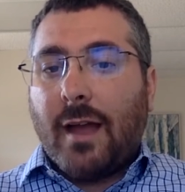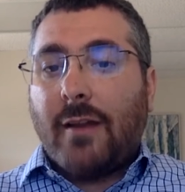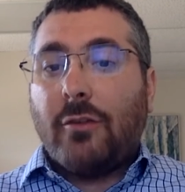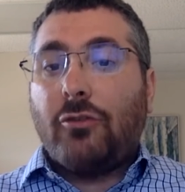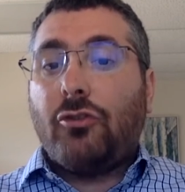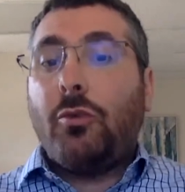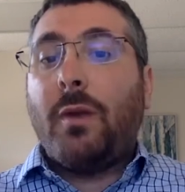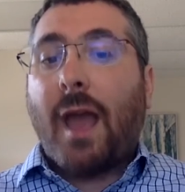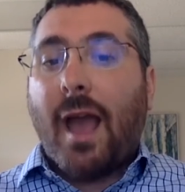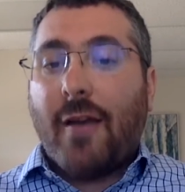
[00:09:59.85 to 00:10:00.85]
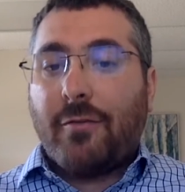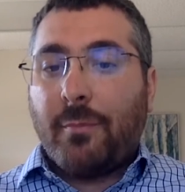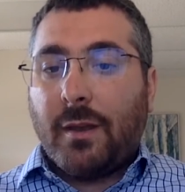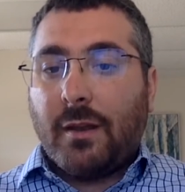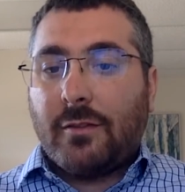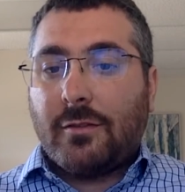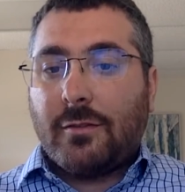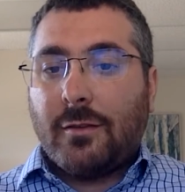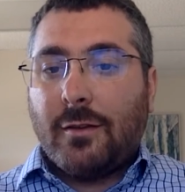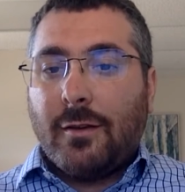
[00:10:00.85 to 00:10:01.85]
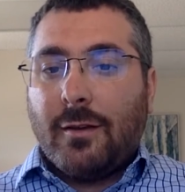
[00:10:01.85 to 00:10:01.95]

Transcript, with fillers: at two and a half minutes.